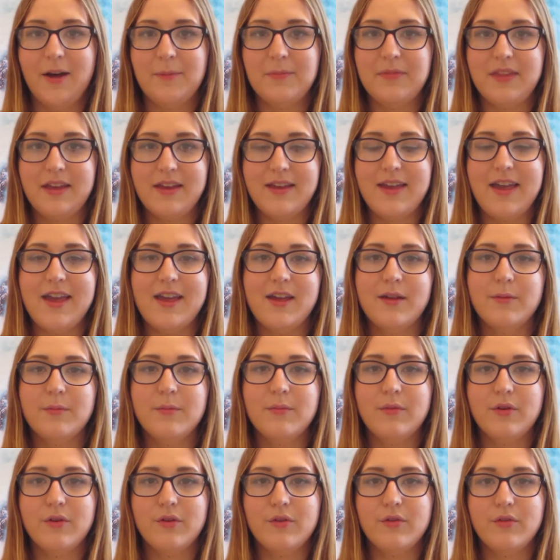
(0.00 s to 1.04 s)
They
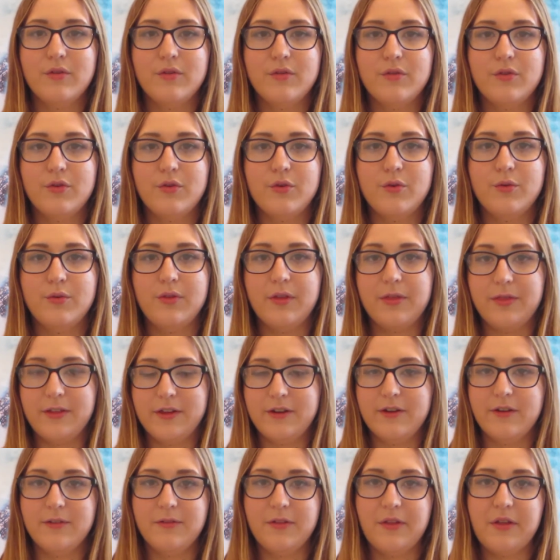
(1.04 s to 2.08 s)
came to the
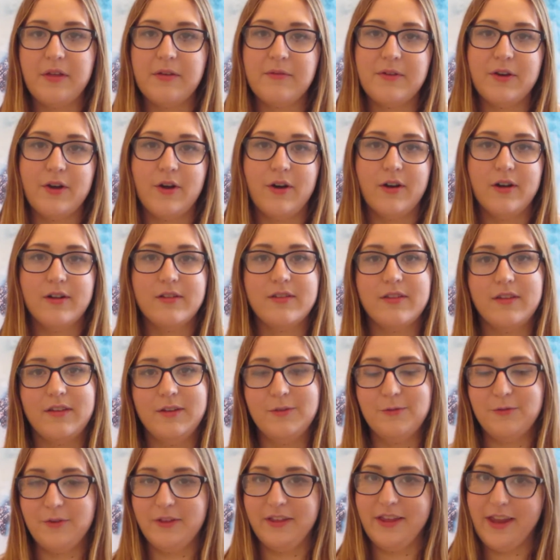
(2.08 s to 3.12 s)
Theater of the Living Arts in
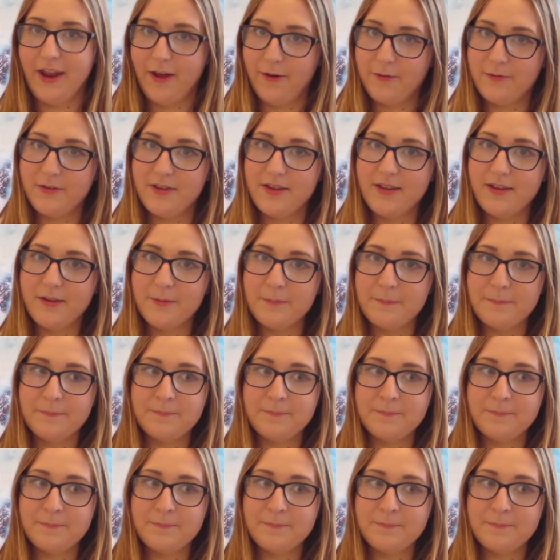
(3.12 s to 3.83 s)
Philadelphia,